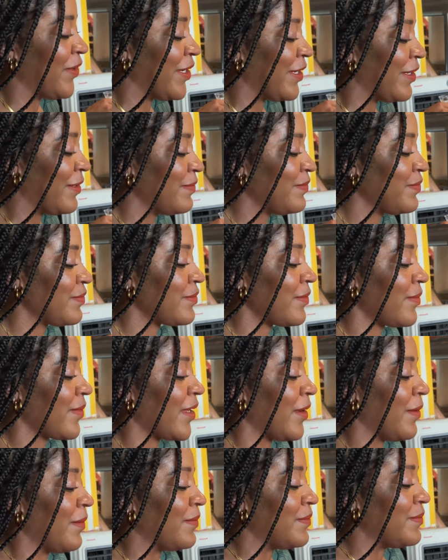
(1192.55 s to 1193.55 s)

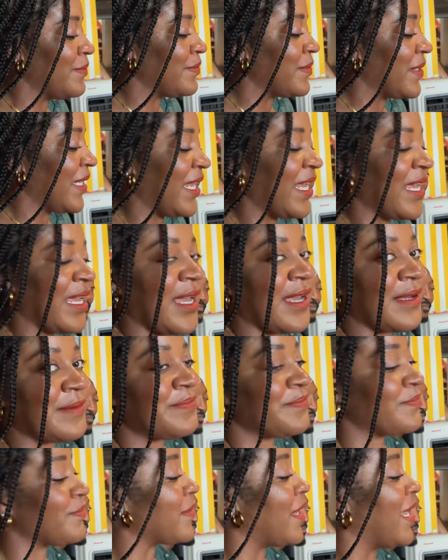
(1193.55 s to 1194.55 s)
Yeah. Oh.
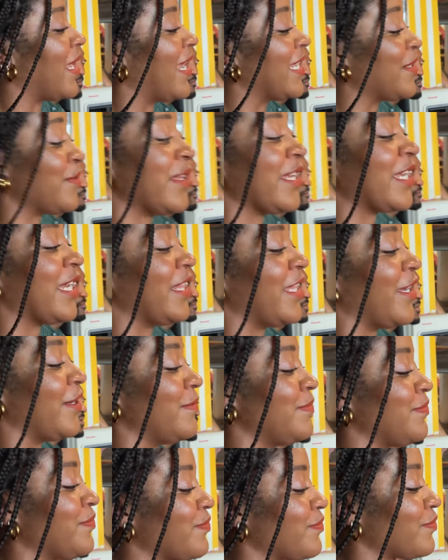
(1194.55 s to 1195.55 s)
Yeah. It's yeah. really good
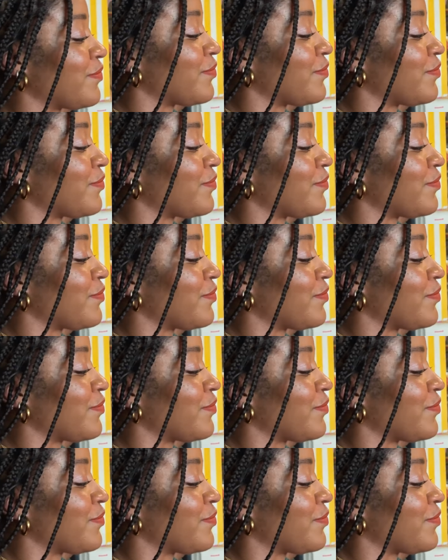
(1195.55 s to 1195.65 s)
though.